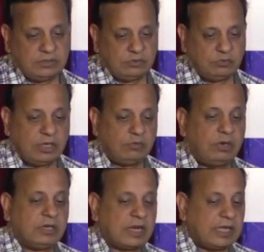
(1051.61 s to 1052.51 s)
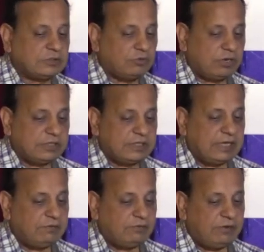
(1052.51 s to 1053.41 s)
You can do a transthoracic
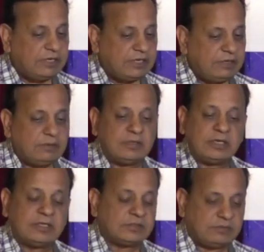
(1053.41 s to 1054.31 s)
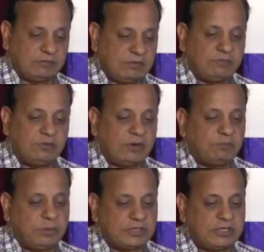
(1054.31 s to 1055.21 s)
LV venti, that is, your
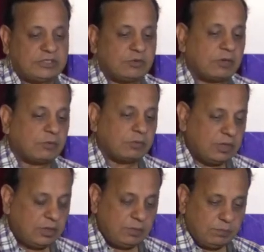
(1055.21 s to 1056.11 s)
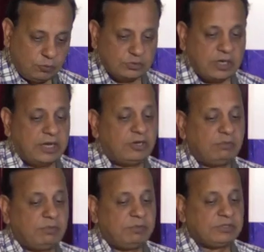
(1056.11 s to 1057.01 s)
patient is a
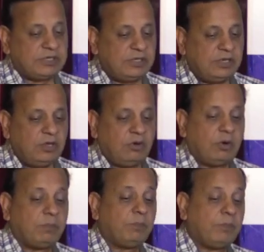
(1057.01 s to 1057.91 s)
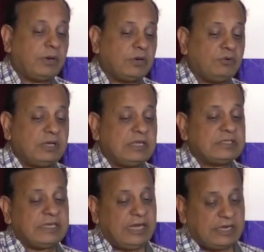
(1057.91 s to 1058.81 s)
post-cardiotomy patient, or
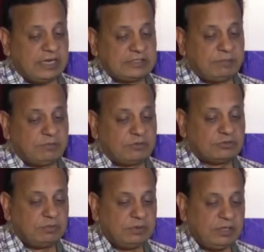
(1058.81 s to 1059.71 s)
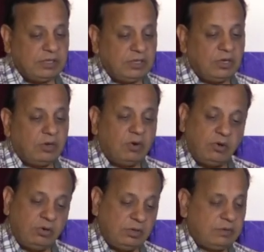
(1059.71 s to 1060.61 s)
percutaneous atrial septostomy,
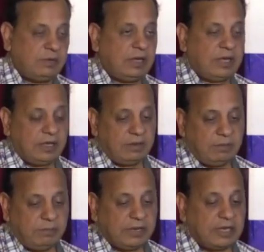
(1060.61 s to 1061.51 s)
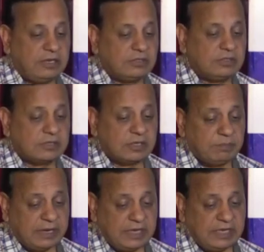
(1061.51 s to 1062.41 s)
or
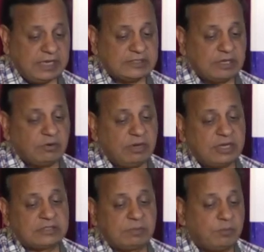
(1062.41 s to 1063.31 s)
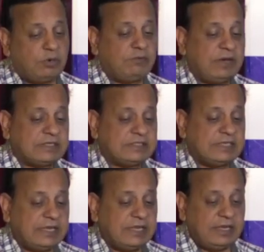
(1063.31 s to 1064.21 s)
mechanical circulatory support devices
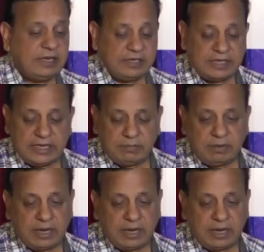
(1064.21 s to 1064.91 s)
like tandem